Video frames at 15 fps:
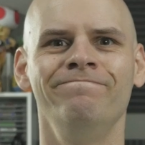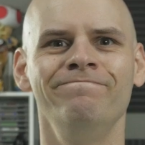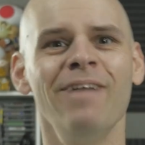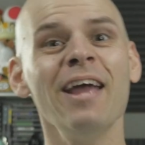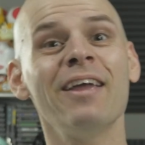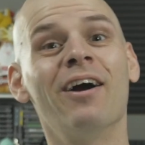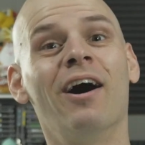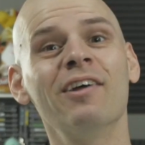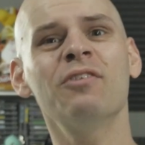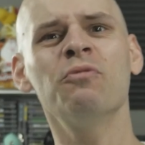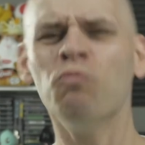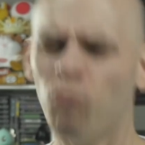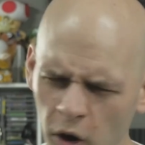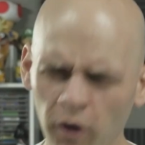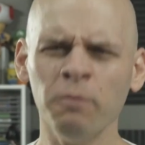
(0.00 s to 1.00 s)
Hey guys,
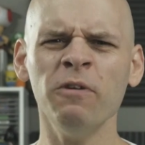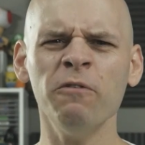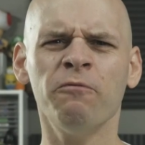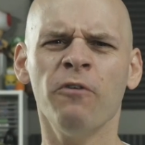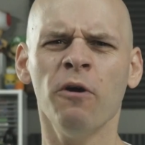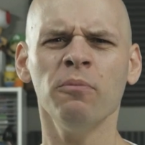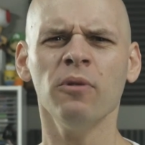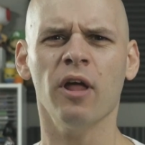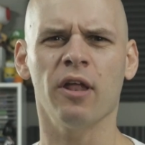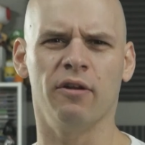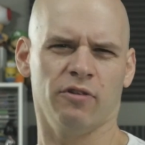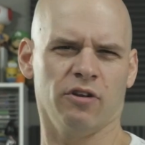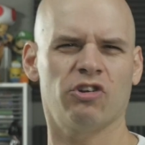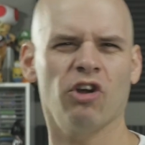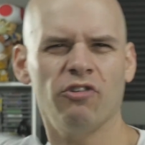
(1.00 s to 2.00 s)
welcome to Film
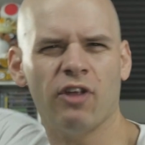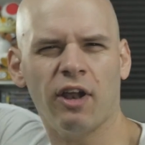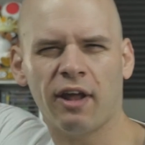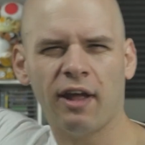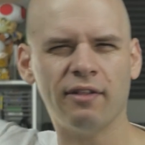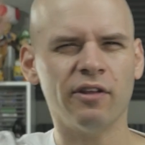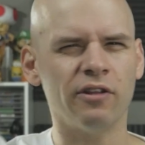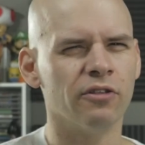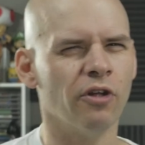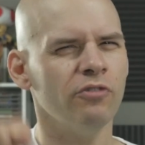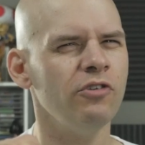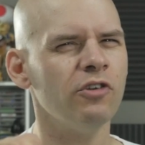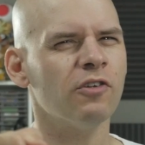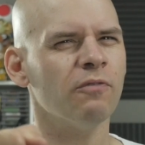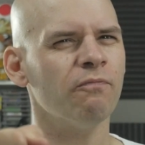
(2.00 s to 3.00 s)
Learning, the show dedicated to
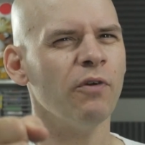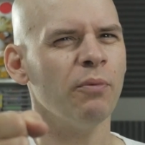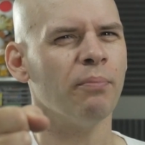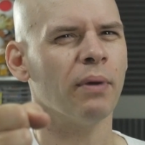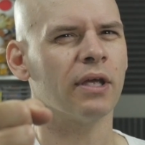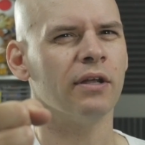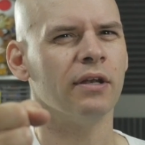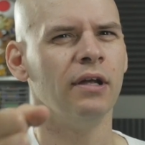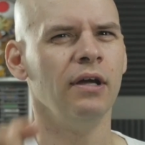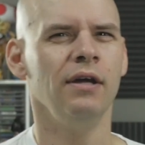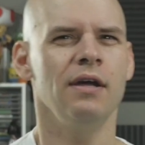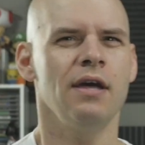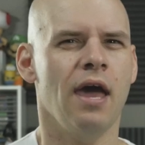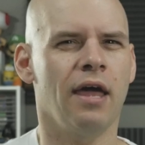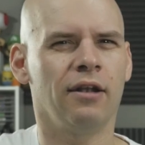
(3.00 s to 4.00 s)
learning you some filmmaking
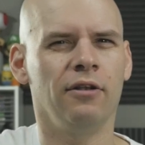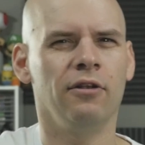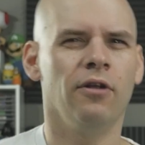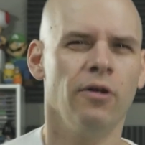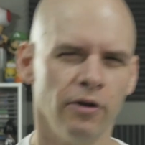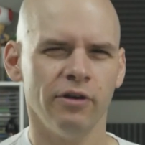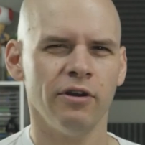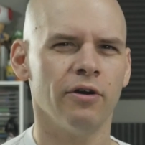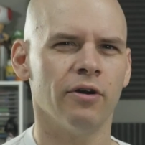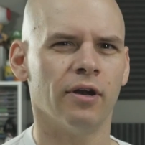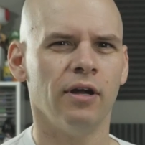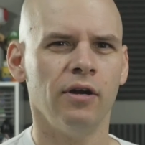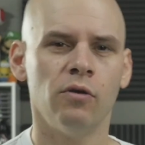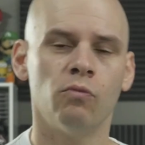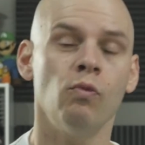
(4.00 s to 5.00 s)
and learning you good.
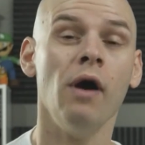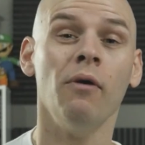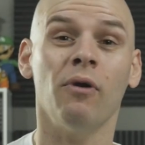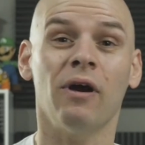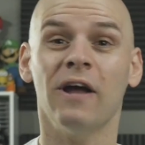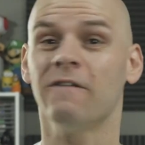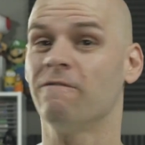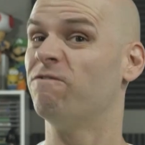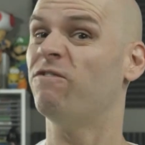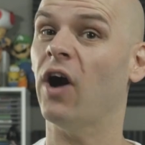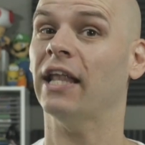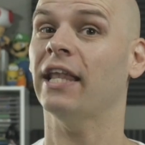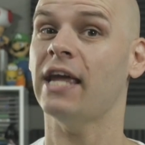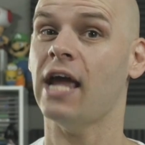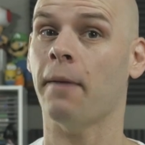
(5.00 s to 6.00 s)
Well, it
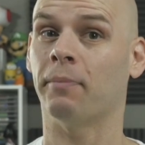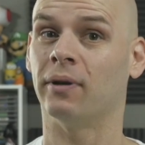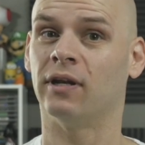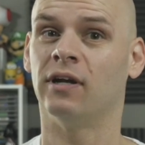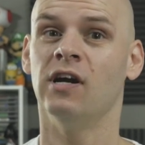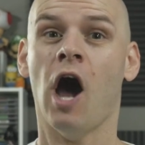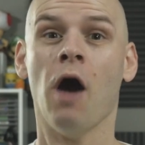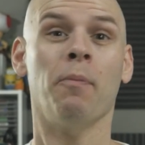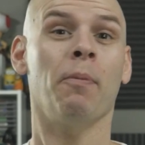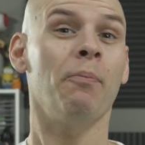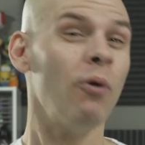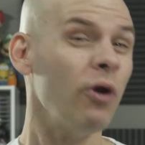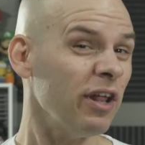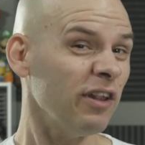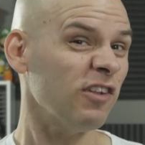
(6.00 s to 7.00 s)
finally happened. I've been
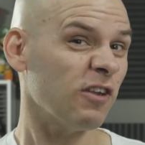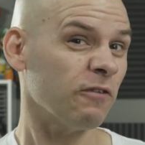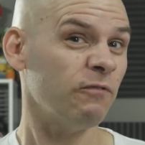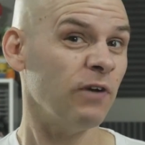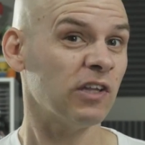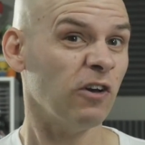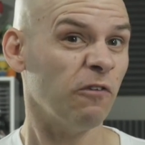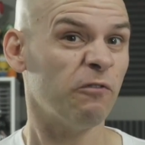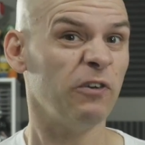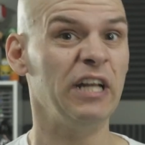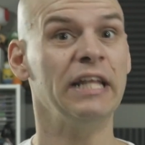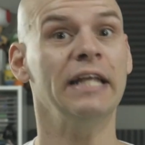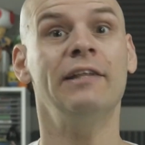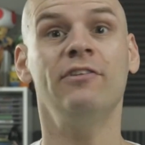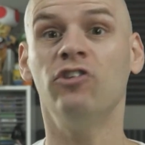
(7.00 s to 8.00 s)
putting this effect off for
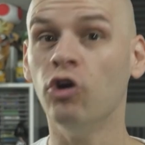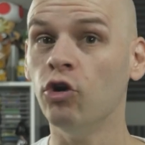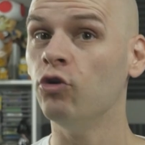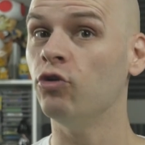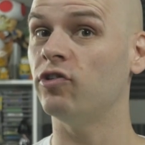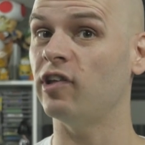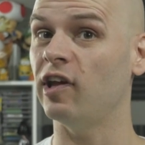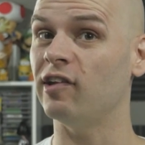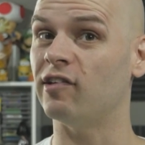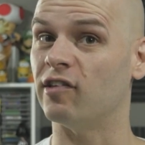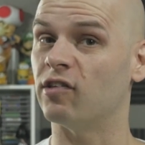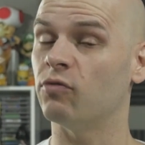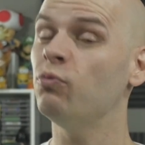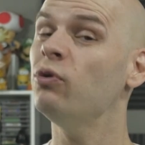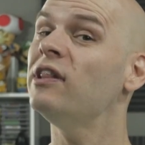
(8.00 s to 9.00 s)
nearly 2
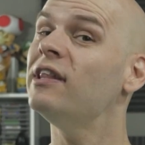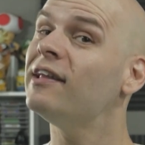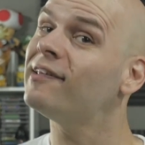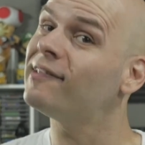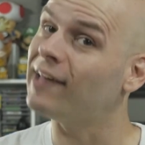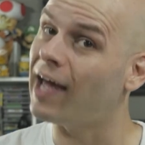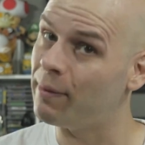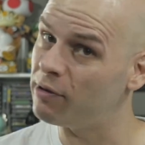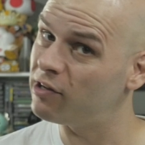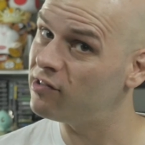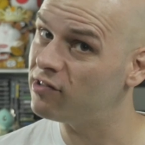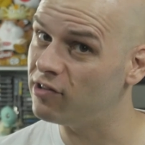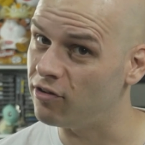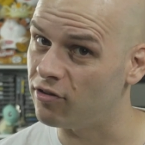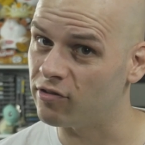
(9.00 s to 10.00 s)
seasons with the same
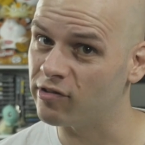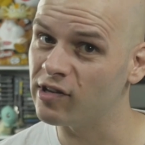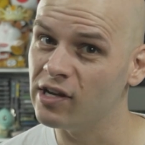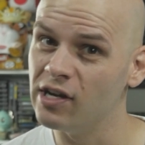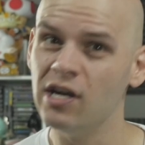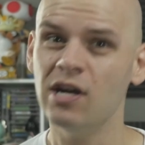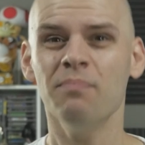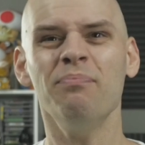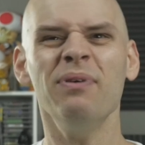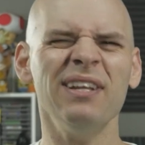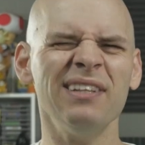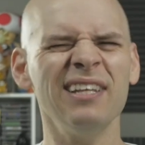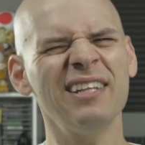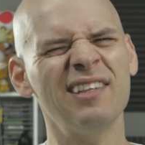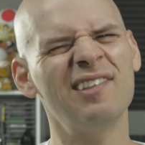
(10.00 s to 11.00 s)
excuse.
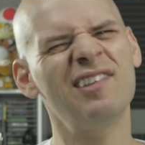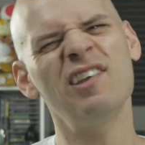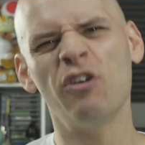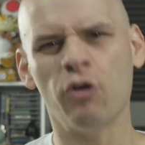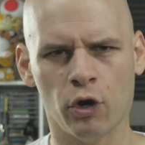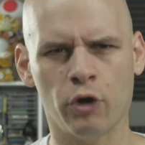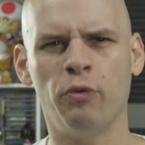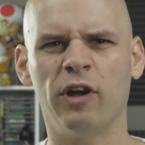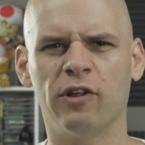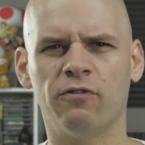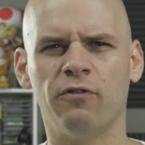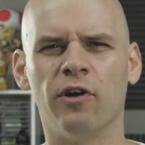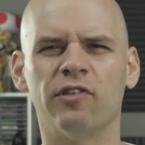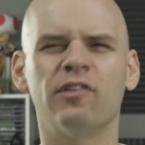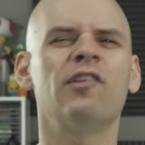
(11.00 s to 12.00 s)
But let's see our
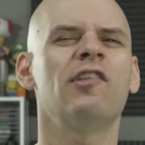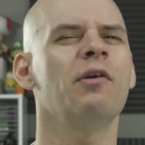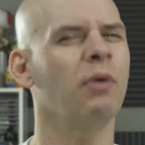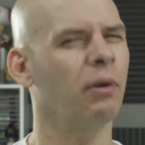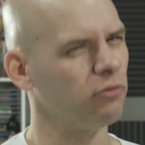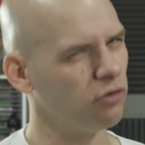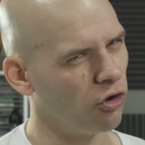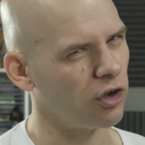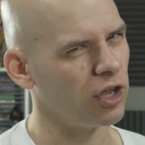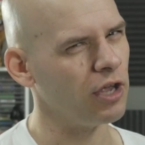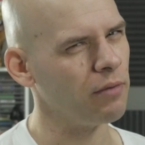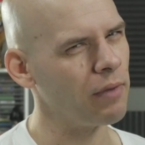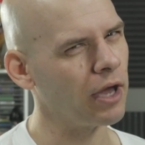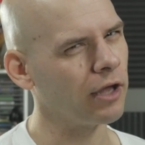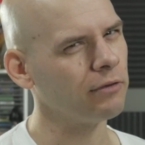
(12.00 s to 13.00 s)
request first to see what I'm
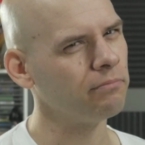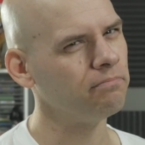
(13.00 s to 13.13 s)
talking about.